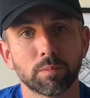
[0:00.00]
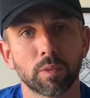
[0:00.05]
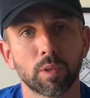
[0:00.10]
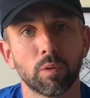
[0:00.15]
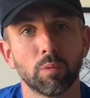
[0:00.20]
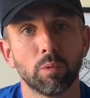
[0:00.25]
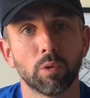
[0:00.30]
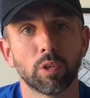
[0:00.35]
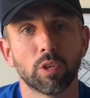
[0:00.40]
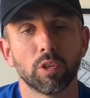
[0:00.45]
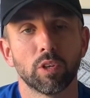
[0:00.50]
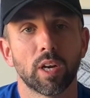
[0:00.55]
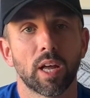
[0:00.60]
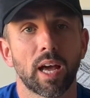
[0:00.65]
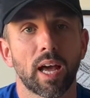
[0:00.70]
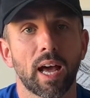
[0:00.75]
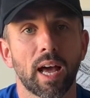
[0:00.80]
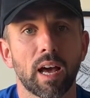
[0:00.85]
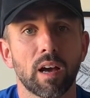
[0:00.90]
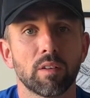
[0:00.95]
We're going to
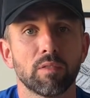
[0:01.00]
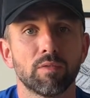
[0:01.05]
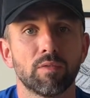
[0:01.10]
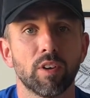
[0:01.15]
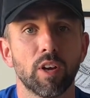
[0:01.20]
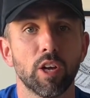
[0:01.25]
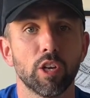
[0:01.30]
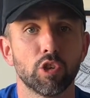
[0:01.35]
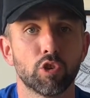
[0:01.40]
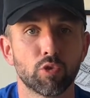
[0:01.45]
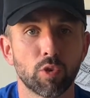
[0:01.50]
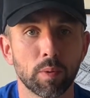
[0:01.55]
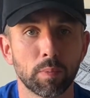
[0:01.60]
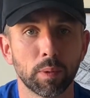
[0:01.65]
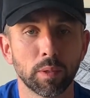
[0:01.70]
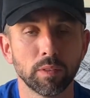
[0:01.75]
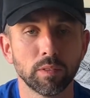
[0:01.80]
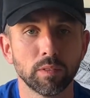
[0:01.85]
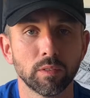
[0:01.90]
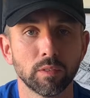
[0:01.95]
have a
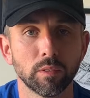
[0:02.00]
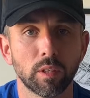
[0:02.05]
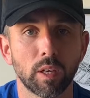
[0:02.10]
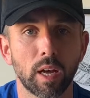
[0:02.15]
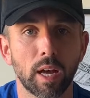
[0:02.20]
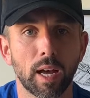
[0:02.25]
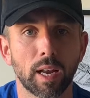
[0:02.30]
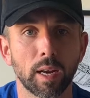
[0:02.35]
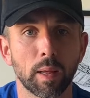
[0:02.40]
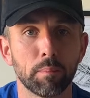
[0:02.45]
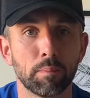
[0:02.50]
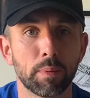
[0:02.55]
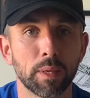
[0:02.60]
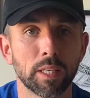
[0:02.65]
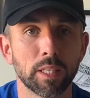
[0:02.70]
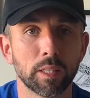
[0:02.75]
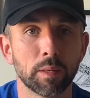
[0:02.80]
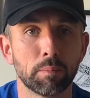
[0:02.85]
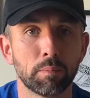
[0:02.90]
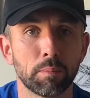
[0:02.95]
dribble and a
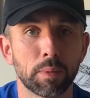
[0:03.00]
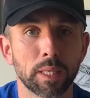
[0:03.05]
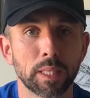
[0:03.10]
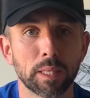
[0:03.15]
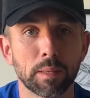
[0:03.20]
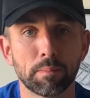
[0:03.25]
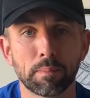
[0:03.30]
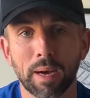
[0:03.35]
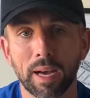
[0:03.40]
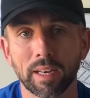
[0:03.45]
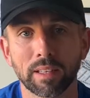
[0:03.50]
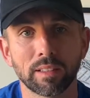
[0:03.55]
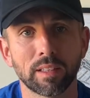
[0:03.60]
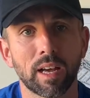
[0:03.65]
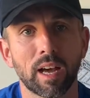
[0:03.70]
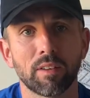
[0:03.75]
beat your man,